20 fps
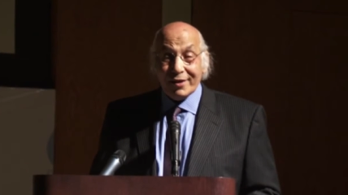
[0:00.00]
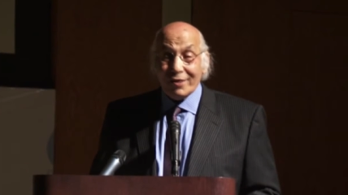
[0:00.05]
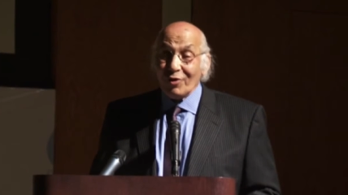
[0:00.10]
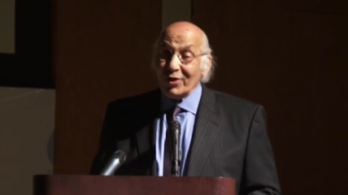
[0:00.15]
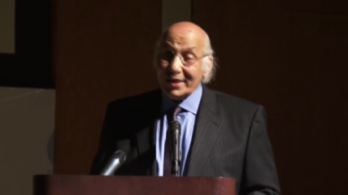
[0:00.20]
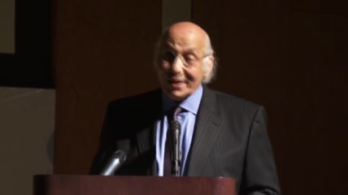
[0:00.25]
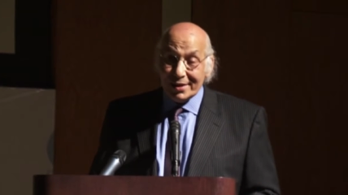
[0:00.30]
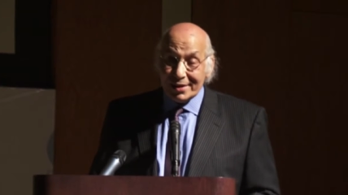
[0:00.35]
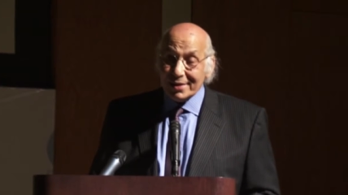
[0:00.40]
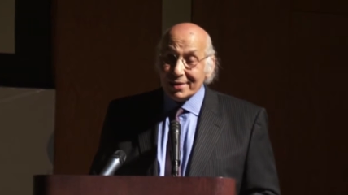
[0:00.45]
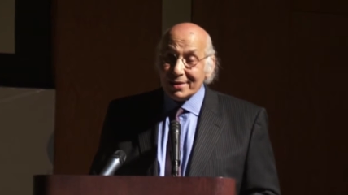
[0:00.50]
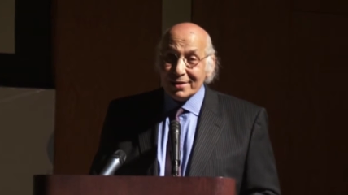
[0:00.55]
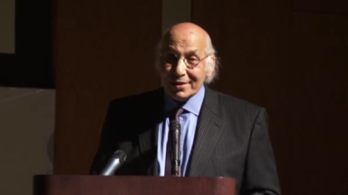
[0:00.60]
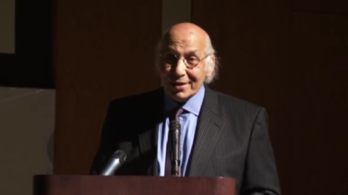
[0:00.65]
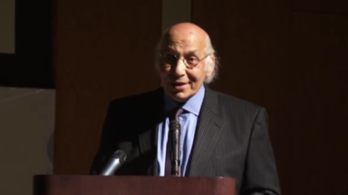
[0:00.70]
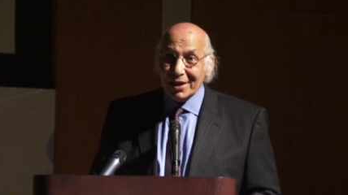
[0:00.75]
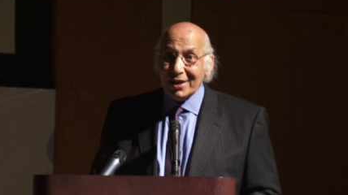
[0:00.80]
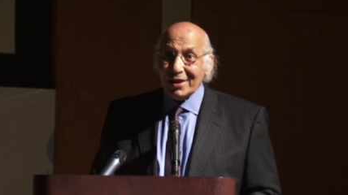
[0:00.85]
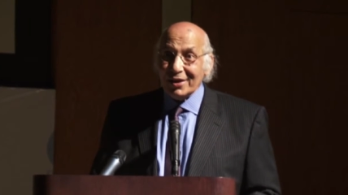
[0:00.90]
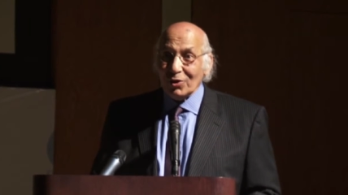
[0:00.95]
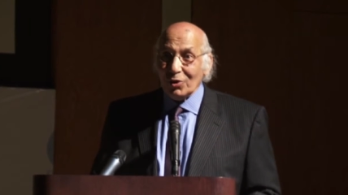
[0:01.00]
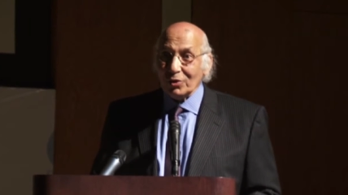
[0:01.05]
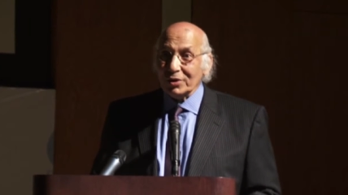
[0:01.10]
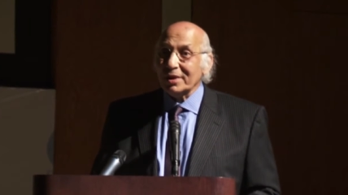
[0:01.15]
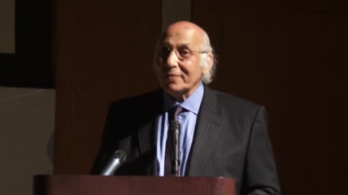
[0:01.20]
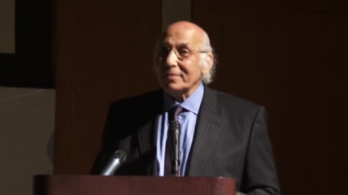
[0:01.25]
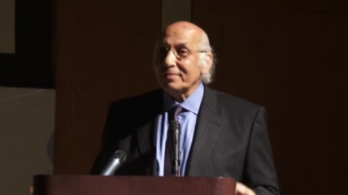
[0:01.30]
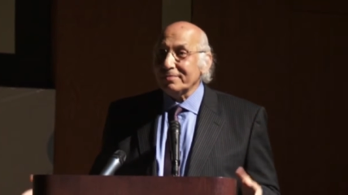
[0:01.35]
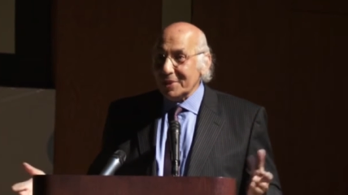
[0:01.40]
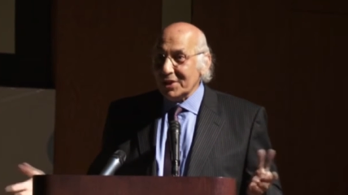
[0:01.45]
credits in
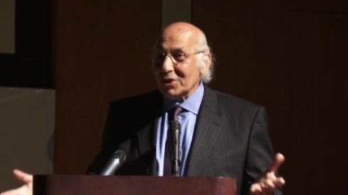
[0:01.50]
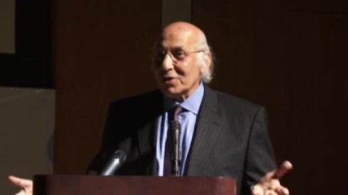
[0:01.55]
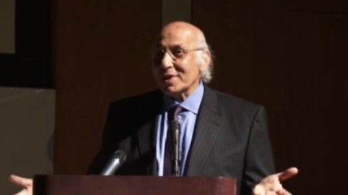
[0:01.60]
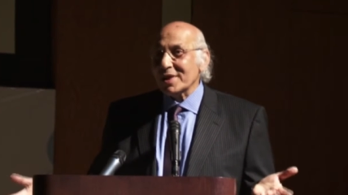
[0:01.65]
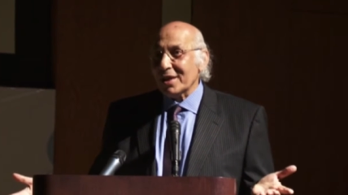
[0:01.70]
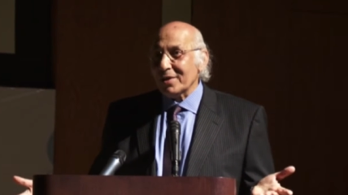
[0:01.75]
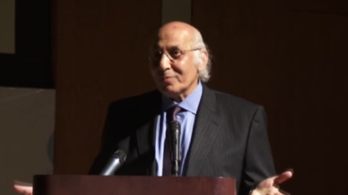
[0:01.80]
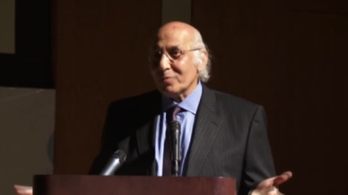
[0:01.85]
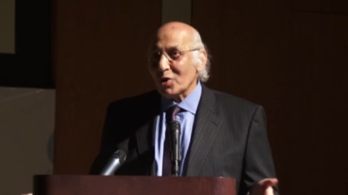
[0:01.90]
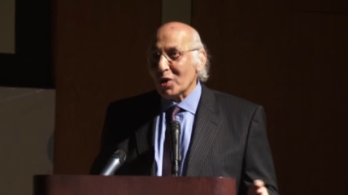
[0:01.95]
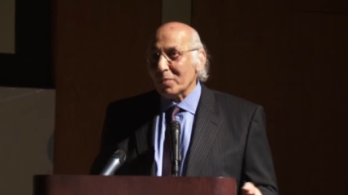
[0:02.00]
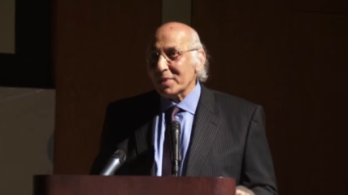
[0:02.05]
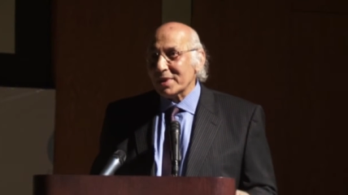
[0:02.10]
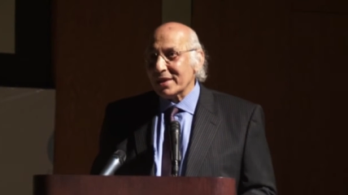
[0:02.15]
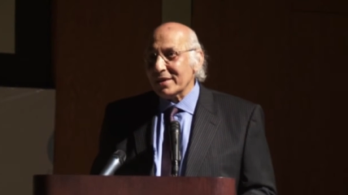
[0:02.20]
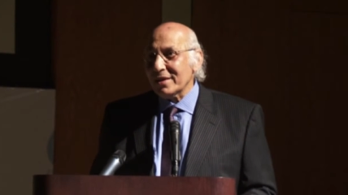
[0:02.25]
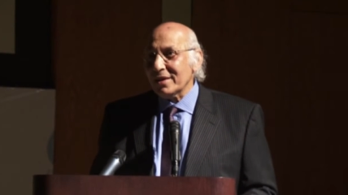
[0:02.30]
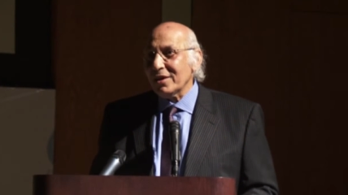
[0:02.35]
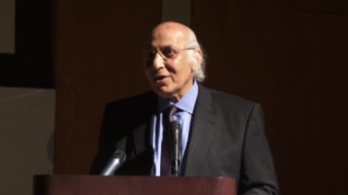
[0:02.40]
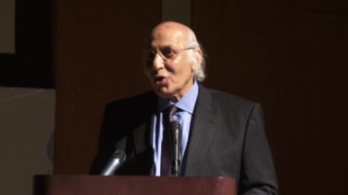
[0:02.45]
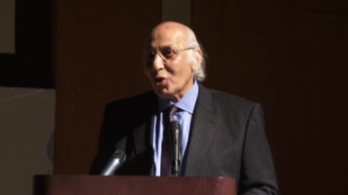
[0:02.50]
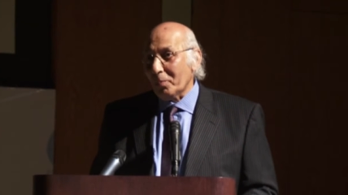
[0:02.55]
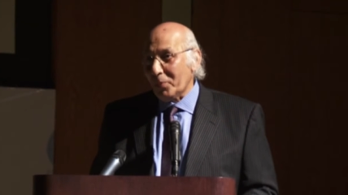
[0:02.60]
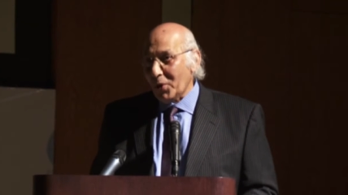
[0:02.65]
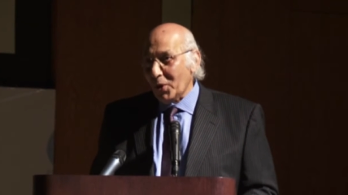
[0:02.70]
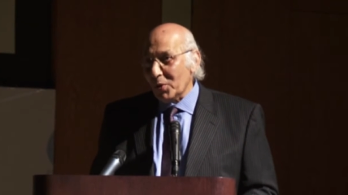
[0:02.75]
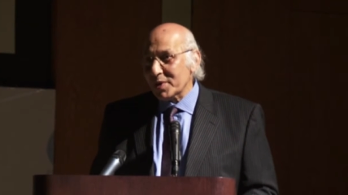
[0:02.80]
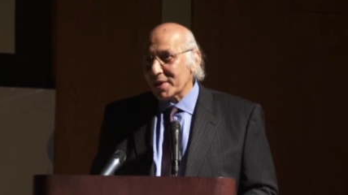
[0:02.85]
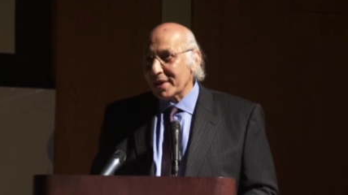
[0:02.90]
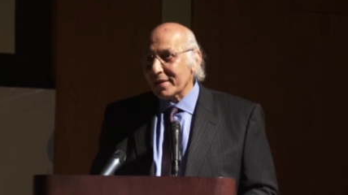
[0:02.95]
order because I promised the
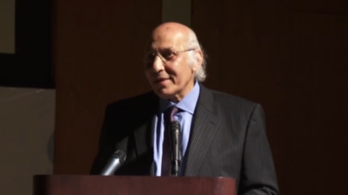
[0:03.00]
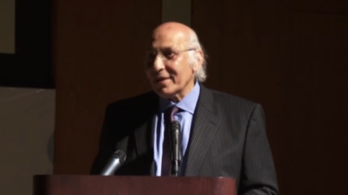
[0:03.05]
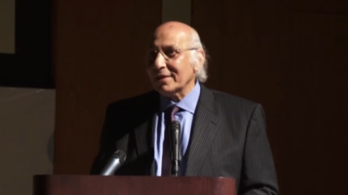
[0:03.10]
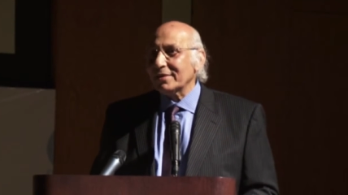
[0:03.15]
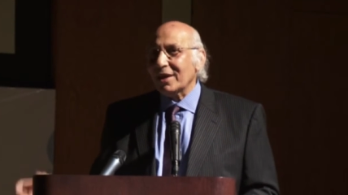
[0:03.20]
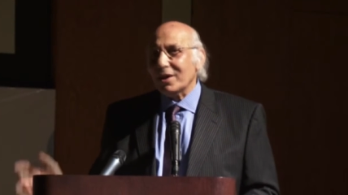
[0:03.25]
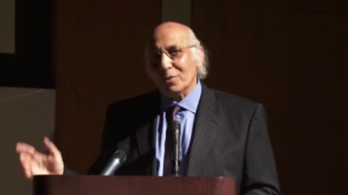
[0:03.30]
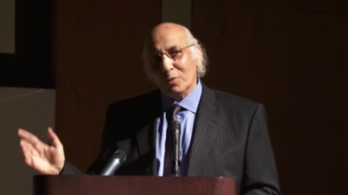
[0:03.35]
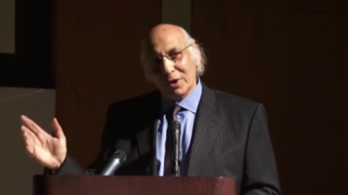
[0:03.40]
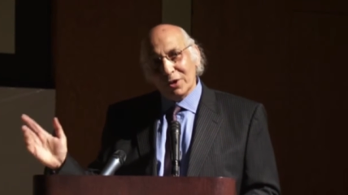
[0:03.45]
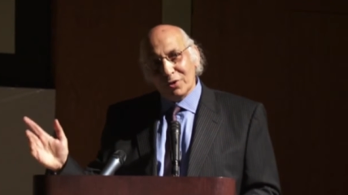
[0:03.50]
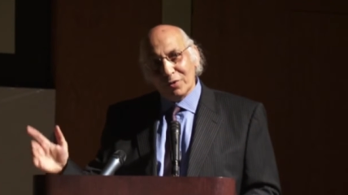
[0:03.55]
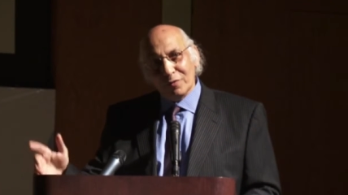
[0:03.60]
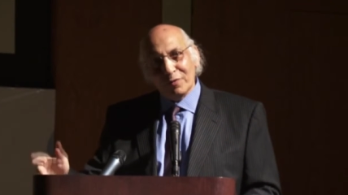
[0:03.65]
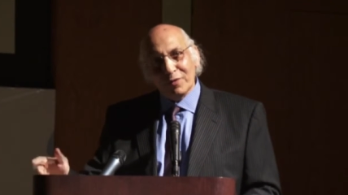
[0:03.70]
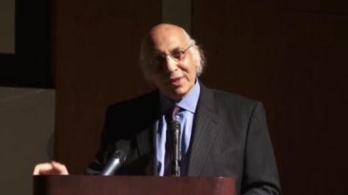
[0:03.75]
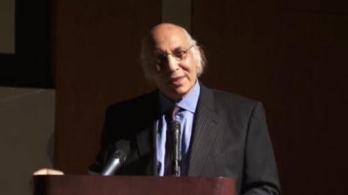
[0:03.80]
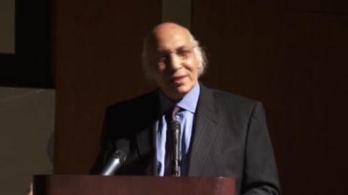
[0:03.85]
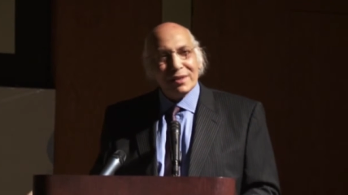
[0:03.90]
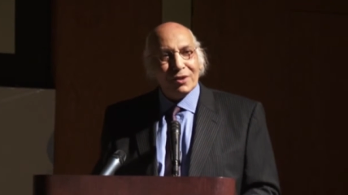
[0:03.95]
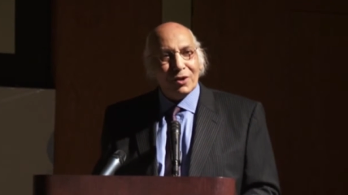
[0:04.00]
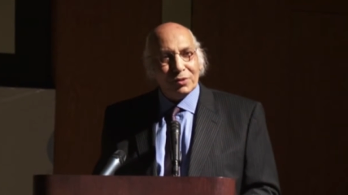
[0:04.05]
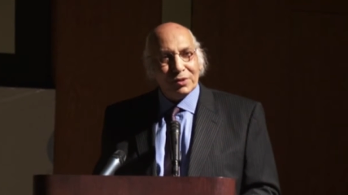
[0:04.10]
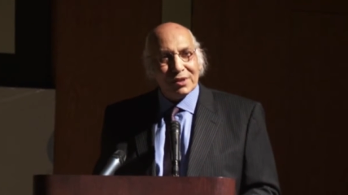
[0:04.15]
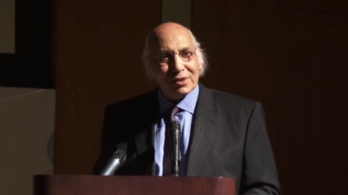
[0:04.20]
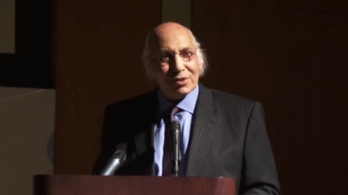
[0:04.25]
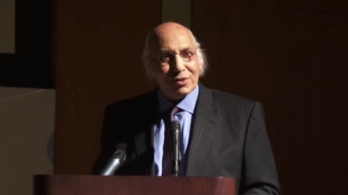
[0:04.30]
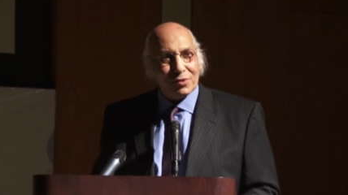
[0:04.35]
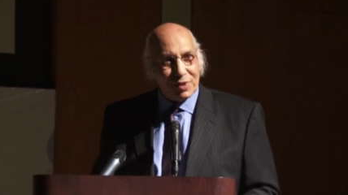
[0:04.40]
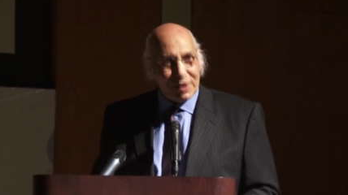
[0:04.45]
composer that I will convince the
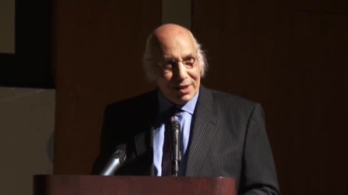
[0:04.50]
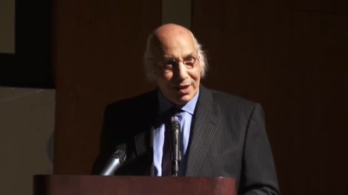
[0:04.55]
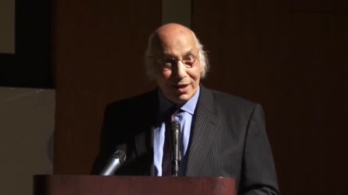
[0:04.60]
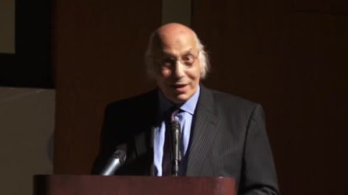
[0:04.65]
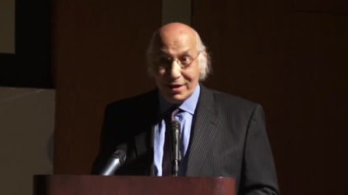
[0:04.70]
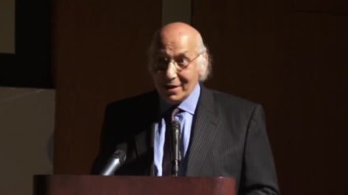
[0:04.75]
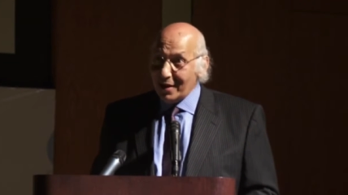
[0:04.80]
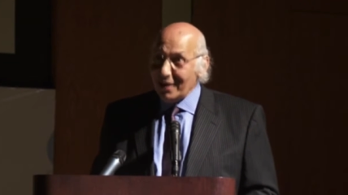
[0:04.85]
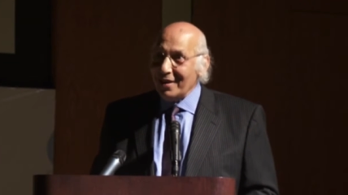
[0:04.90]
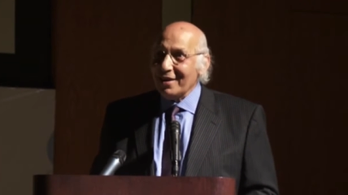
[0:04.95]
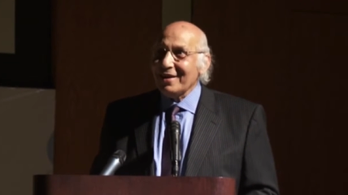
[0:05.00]
audience to stay,